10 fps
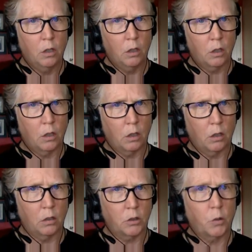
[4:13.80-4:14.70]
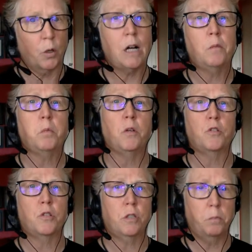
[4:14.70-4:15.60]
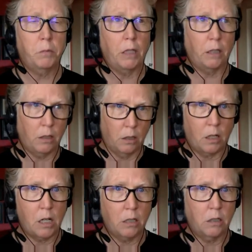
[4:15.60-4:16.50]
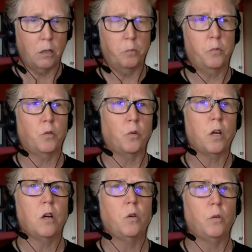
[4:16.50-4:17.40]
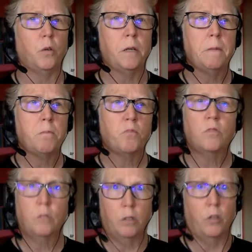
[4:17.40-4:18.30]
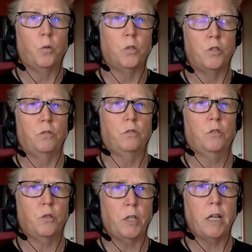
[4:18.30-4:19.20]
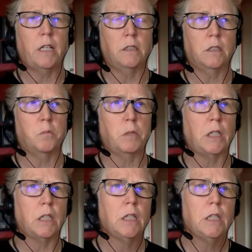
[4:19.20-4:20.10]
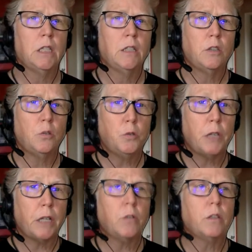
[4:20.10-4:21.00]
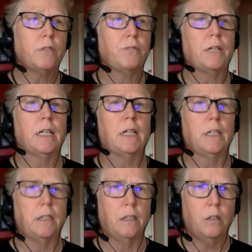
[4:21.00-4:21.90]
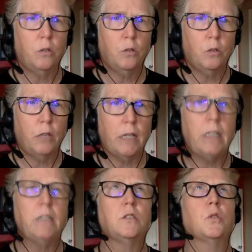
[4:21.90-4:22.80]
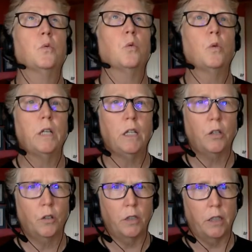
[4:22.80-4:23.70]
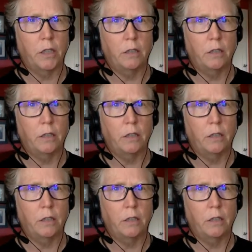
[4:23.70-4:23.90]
to accomplish something, a concept through code, in other words, creating something, you generally find it is really good